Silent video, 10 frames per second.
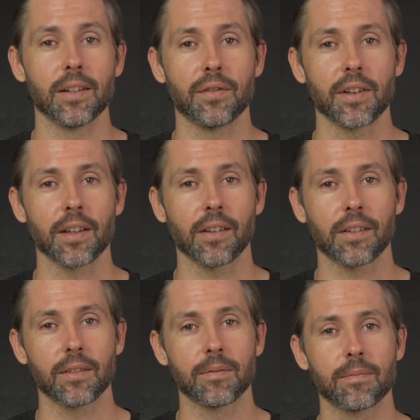deal for
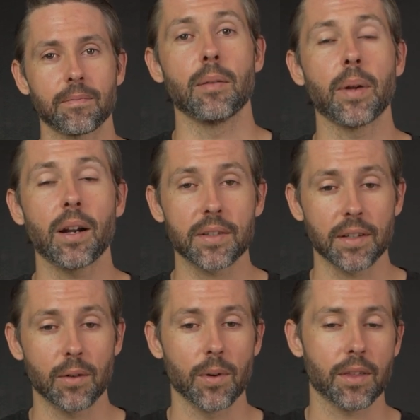this. In comparison